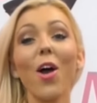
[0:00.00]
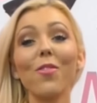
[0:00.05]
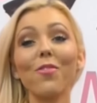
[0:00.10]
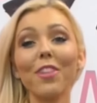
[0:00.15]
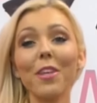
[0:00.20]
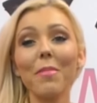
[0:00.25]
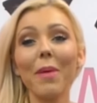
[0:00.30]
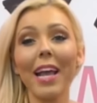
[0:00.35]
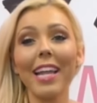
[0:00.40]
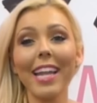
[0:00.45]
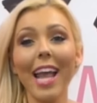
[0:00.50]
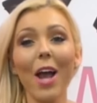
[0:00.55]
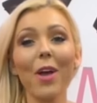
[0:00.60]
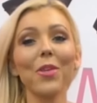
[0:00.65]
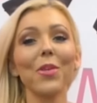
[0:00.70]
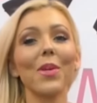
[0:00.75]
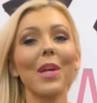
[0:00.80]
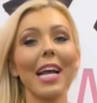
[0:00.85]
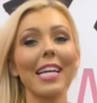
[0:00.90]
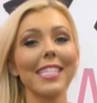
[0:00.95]
Hopefully by
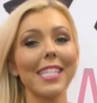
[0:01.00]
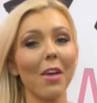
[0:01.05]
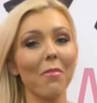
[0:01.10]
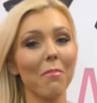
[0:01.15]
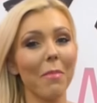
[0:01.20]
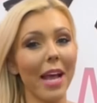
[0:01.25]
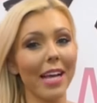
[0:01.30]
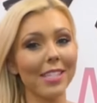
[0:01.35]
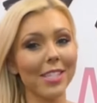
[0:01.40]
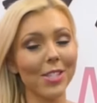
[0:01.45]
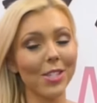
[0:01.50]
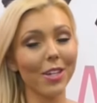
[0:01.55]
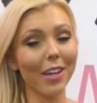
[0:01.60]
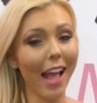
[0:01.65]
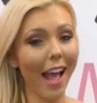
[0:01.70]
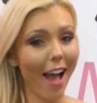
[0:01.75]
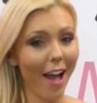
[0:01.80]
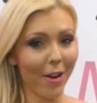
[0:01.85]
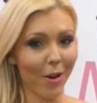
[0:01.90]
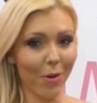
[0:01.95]
now you guys have
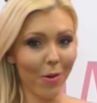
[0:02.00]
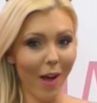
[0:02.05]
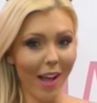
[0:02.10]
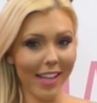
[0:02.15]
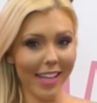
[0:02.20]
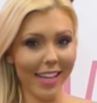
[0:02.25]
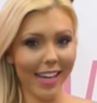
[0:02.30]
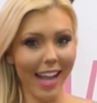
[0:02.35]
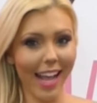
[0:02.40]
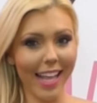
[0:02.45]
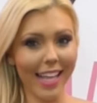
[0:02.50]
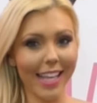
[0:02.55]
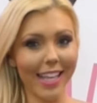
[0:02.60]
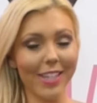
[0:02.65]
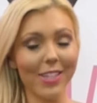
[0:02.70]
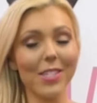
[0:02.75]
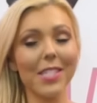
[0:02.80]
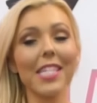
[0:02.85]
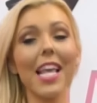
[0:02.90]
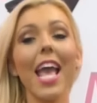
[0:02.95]
mastered how to walk in high
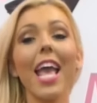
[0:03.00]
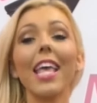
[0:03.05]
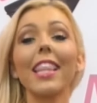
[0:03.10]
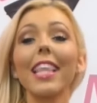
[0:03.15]
heels.